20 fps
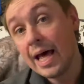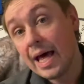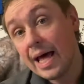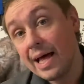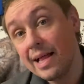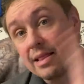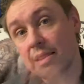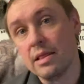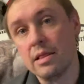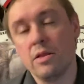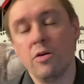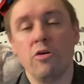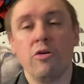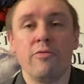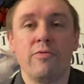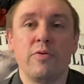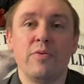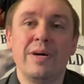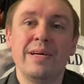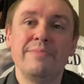Hello
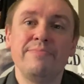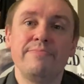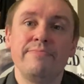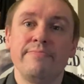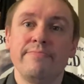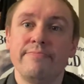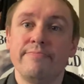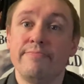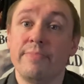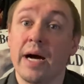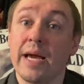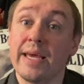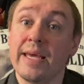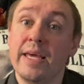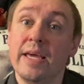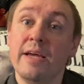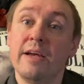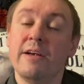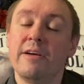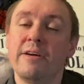everyone, Mike
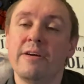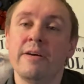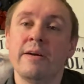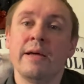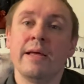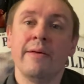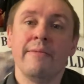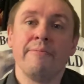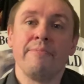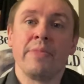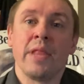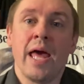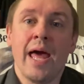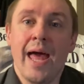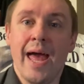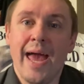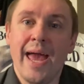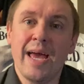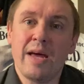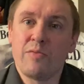here,
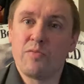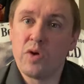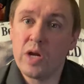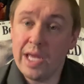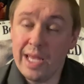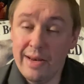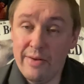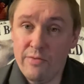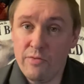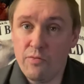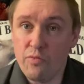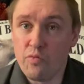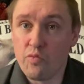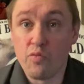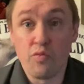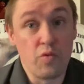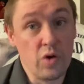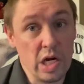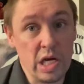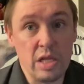and we're
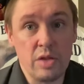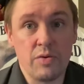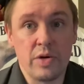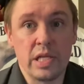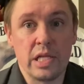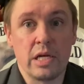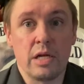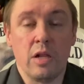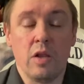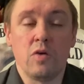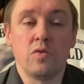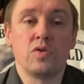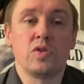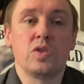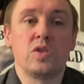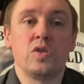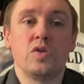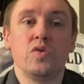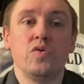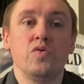getting really, really close
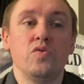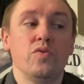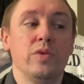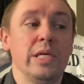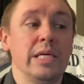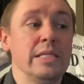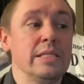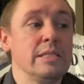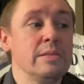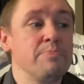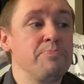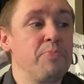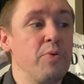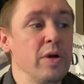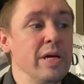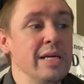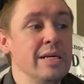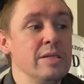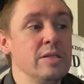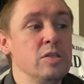to the
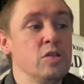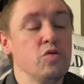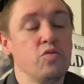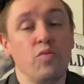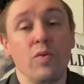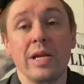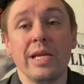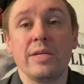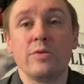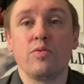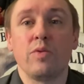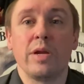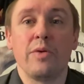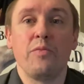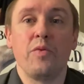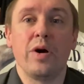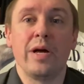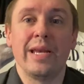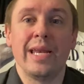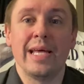spring
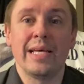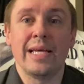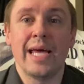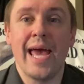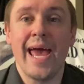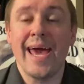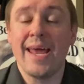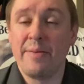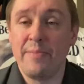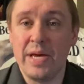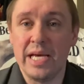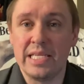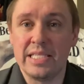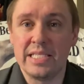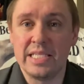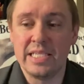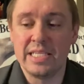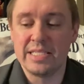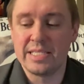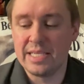2021 anime
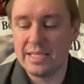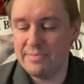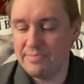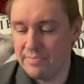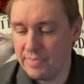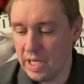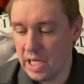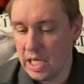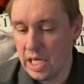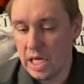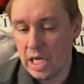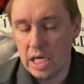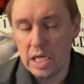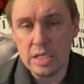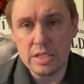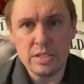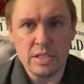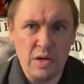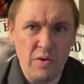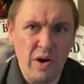season,
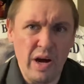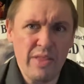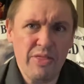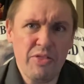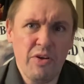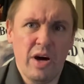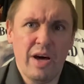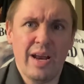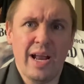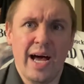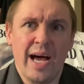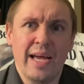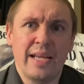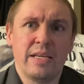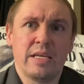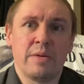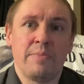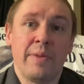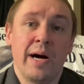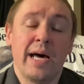so I thought
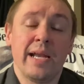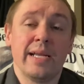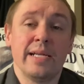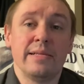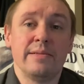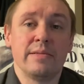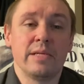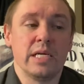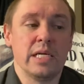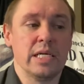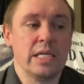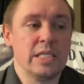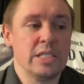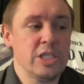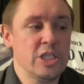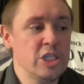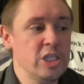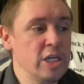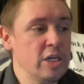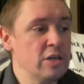I'd come on and
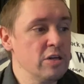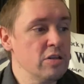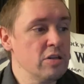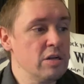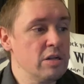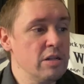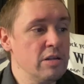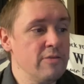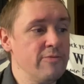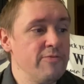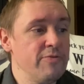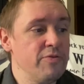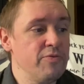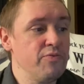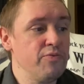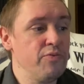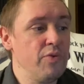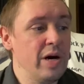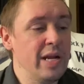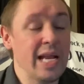share a little of
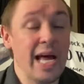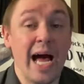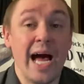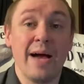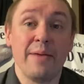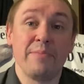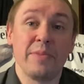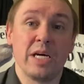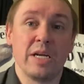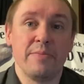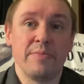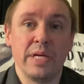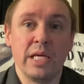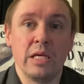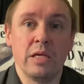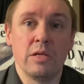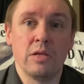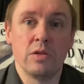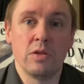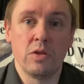what I'm going to
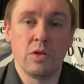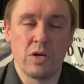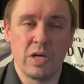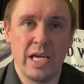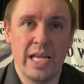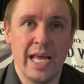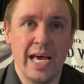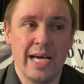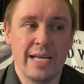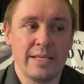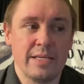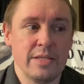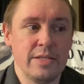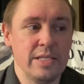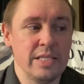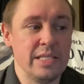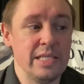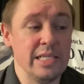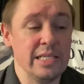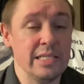be looking at
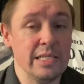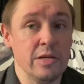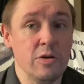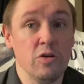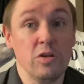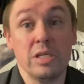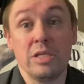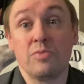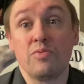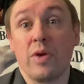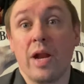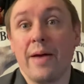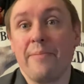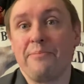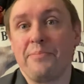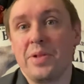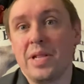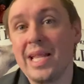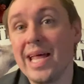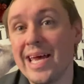this season, or at least what I
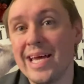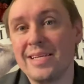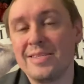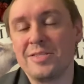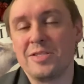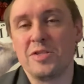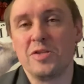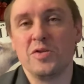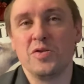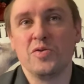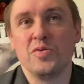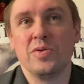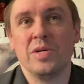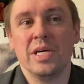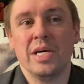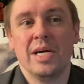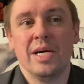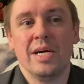plan to.